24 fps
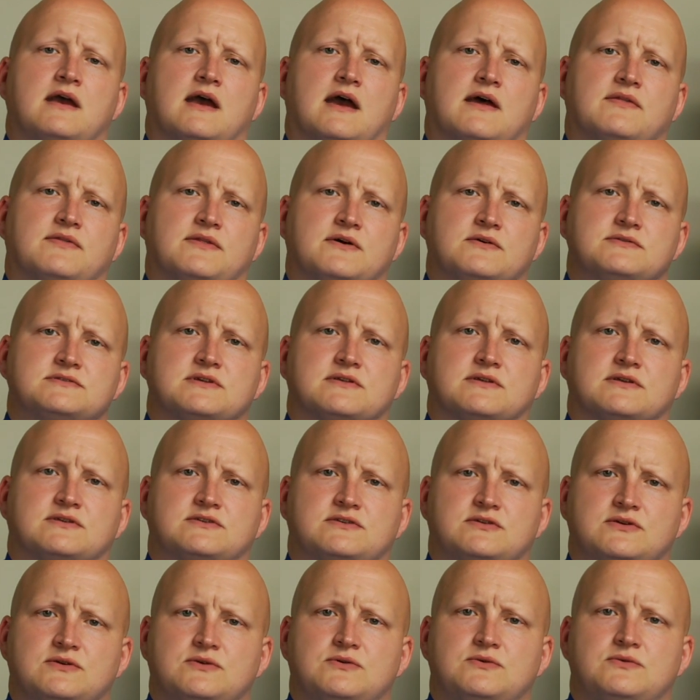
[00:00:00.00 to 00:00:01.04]
And those are the
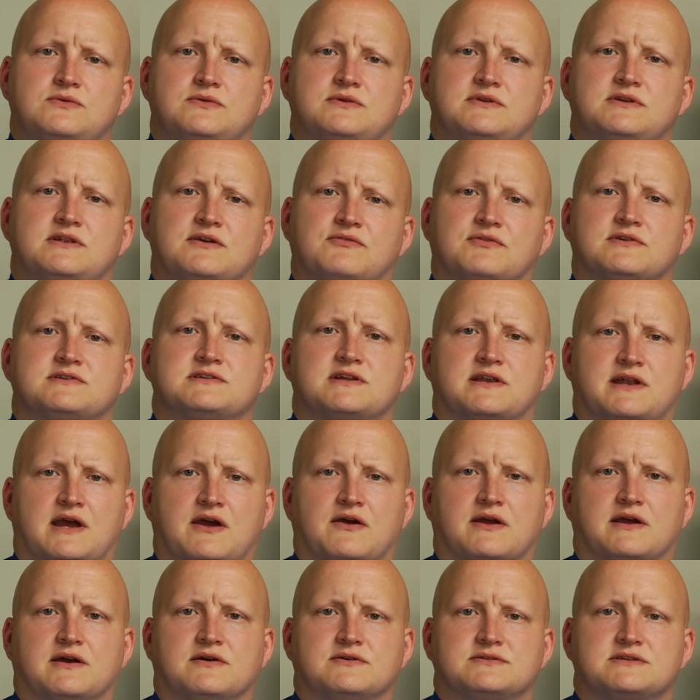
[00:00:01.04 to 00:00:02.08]
two different
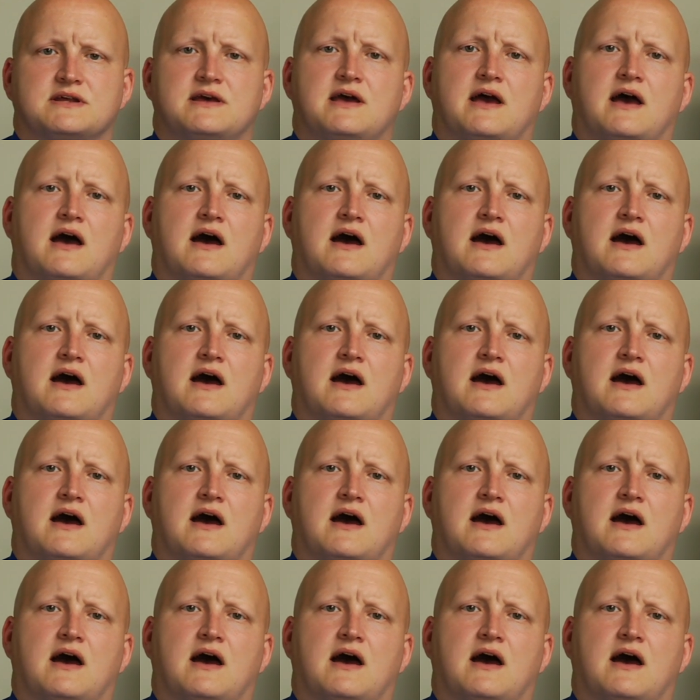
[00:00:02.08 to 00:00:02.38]
scenarios